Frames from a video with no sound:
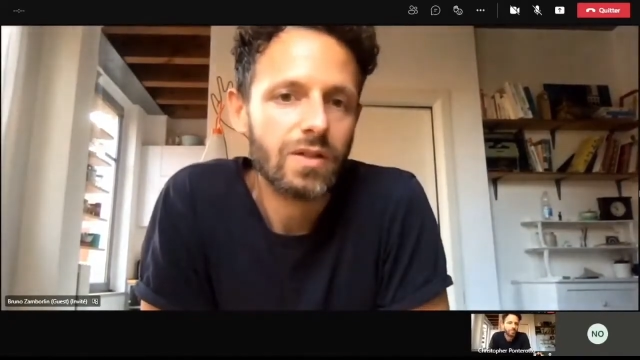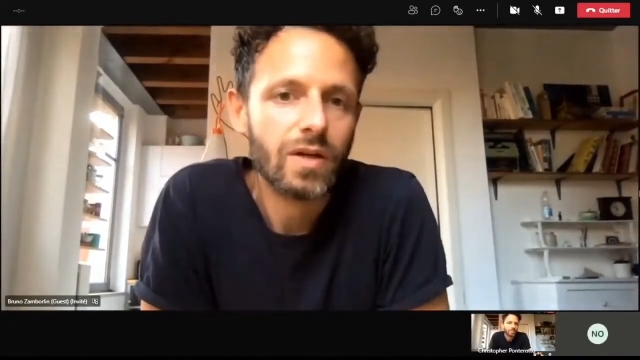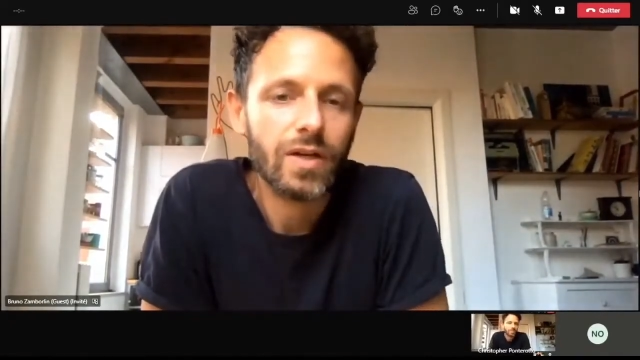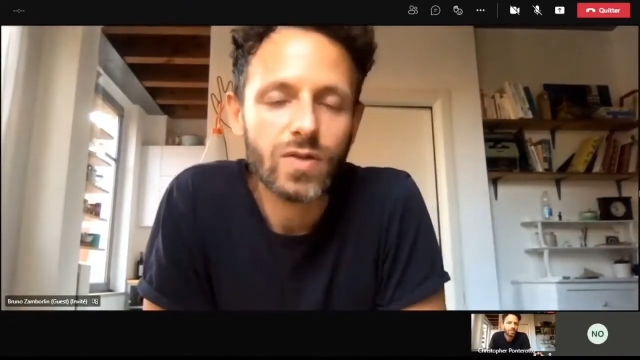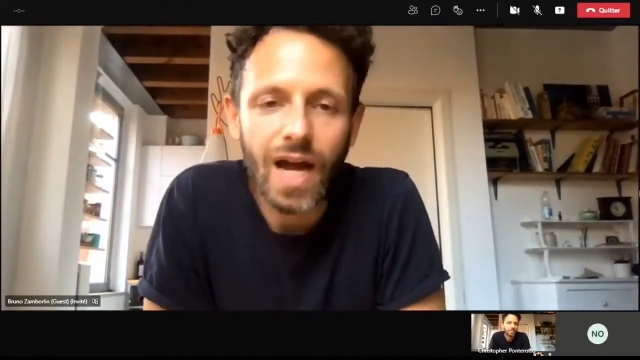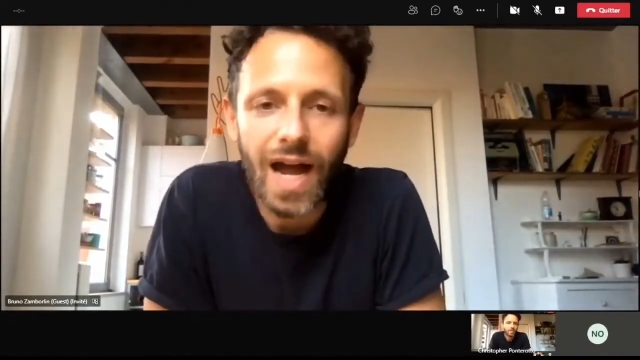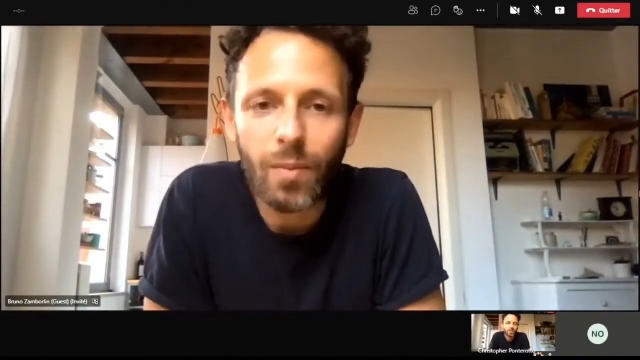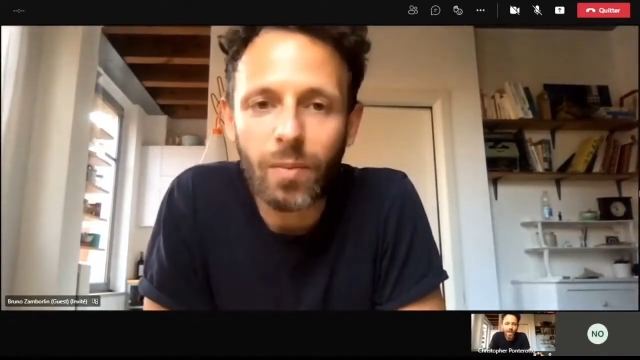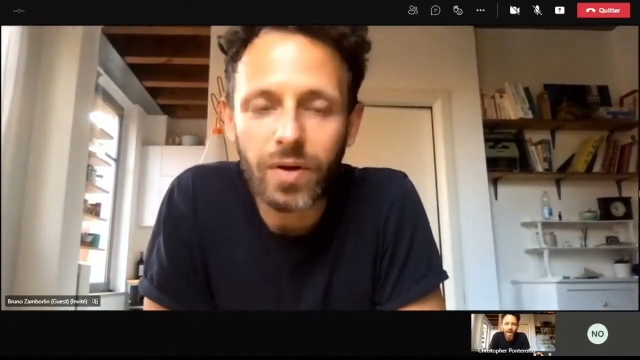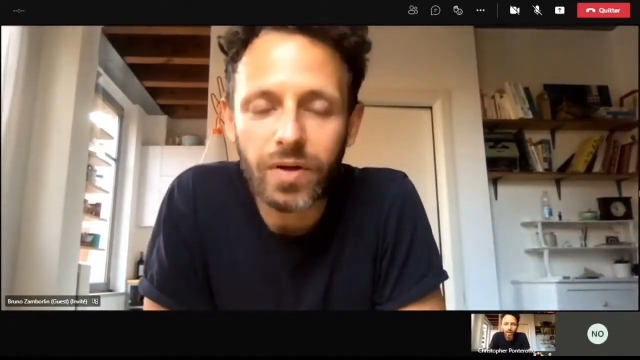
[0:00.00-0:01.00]
You can use a
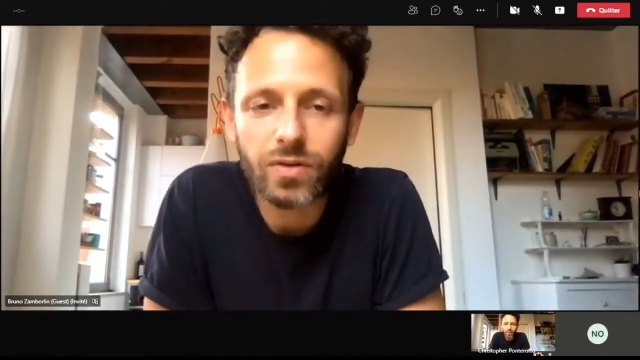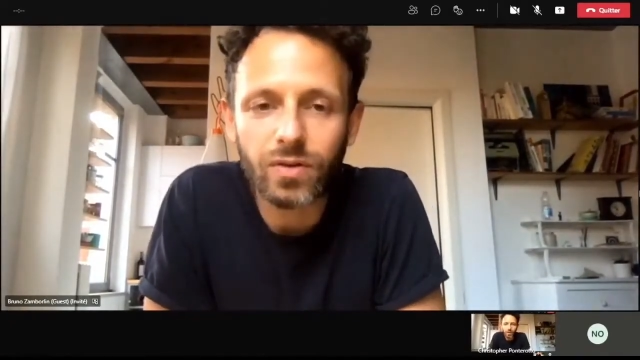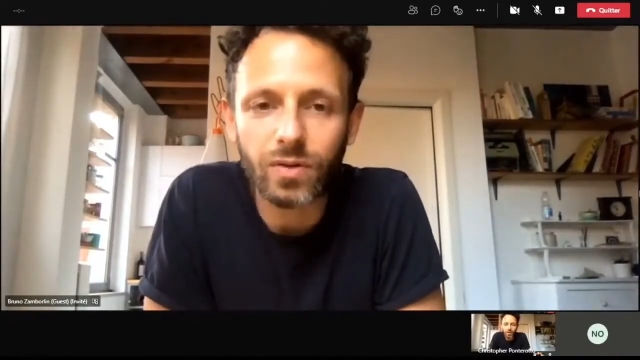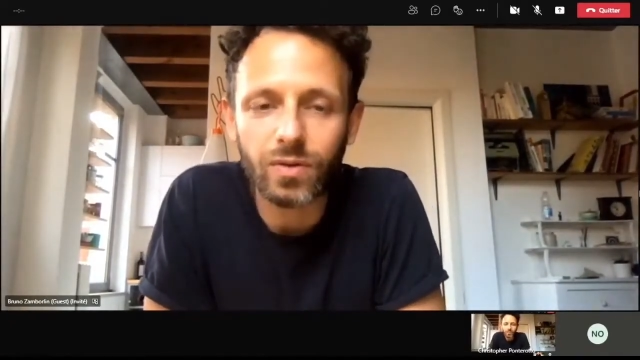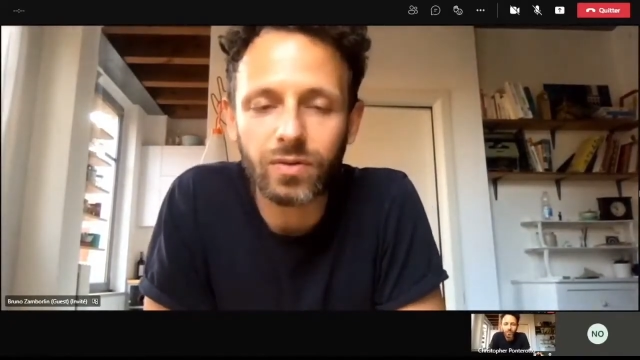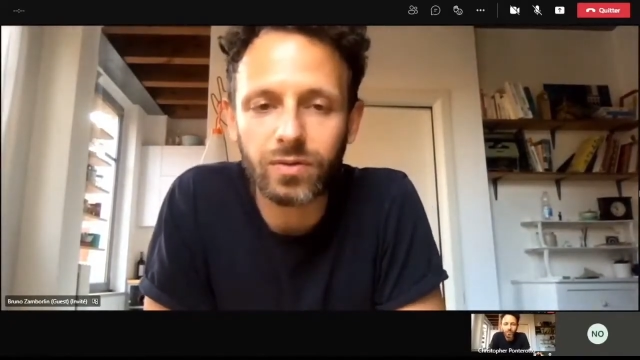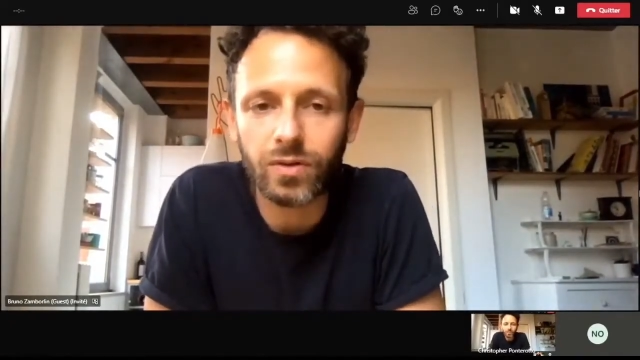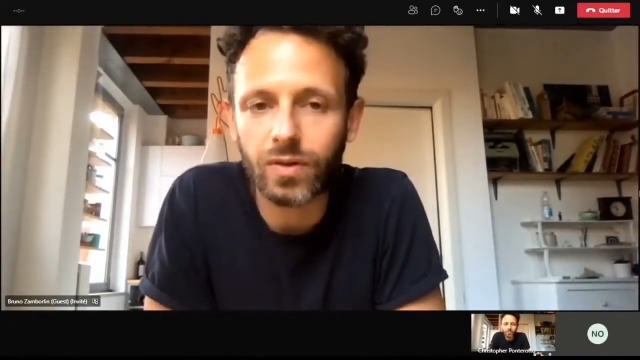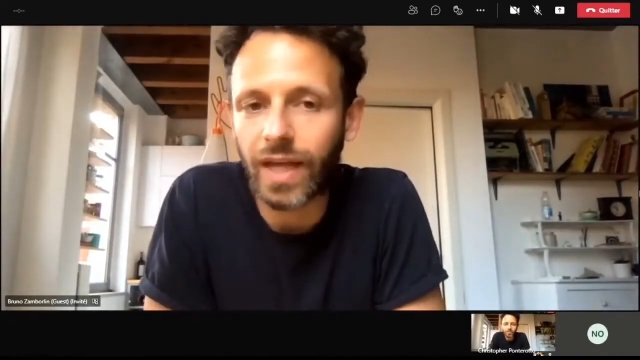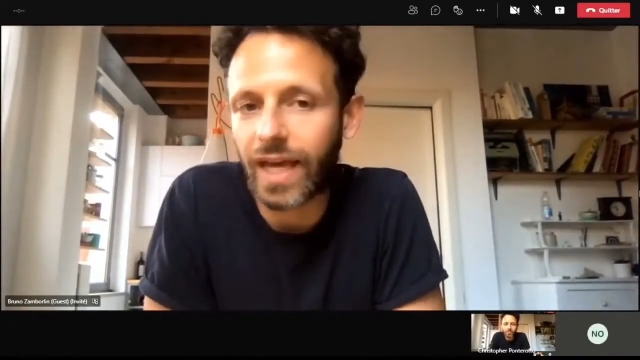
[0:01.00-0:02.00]
hammer to
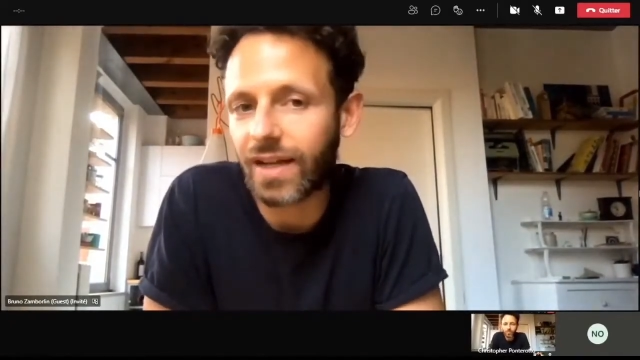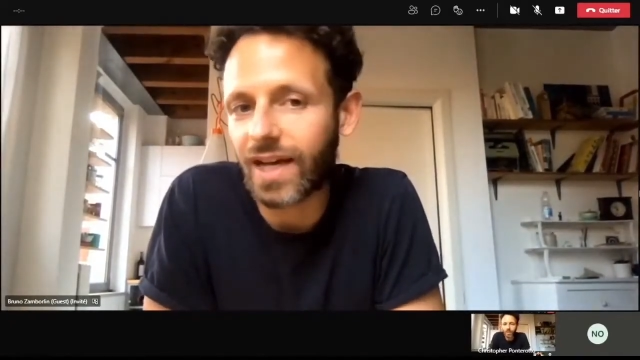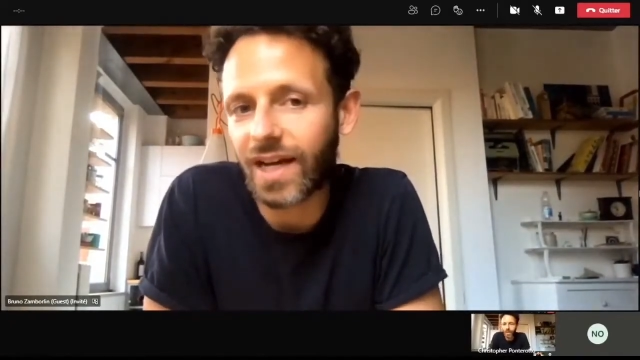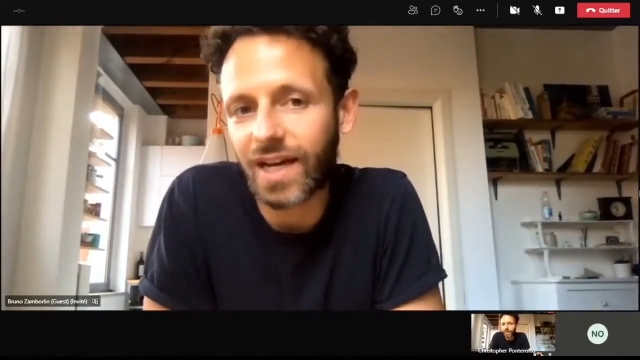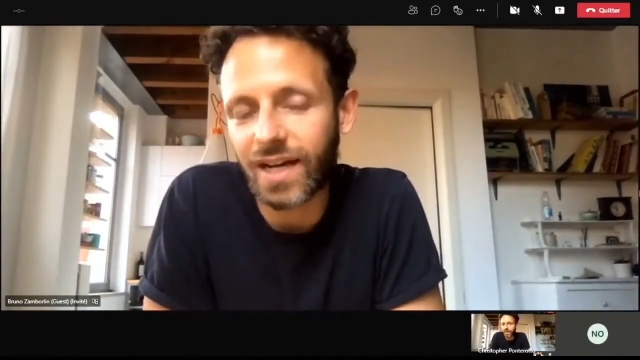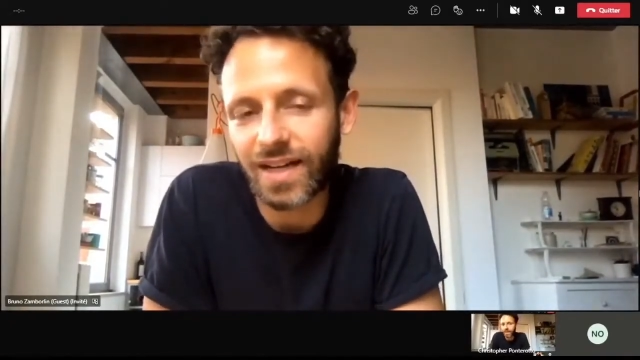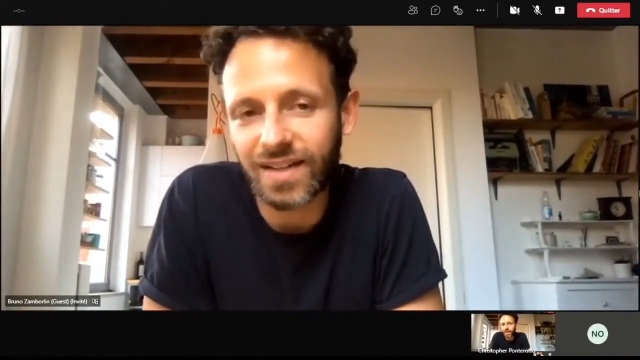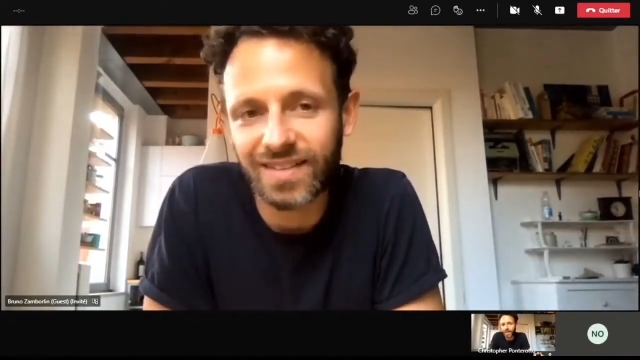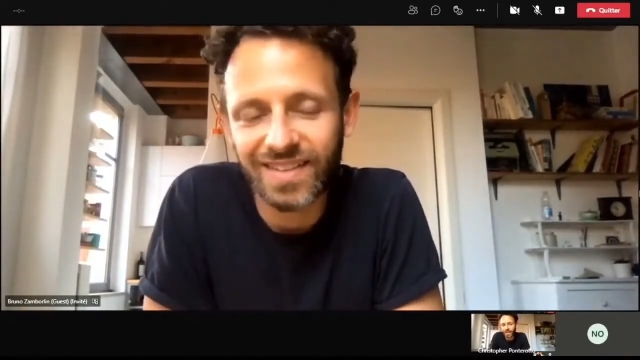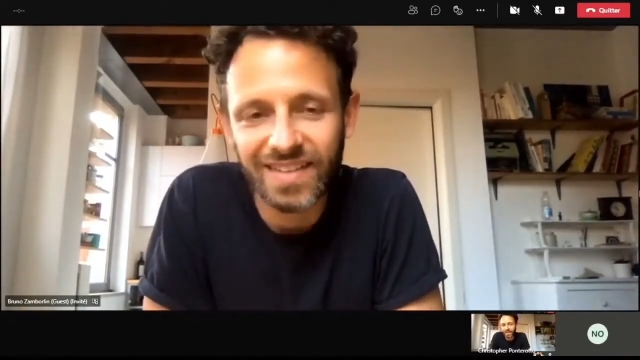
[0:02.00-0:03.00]
nail a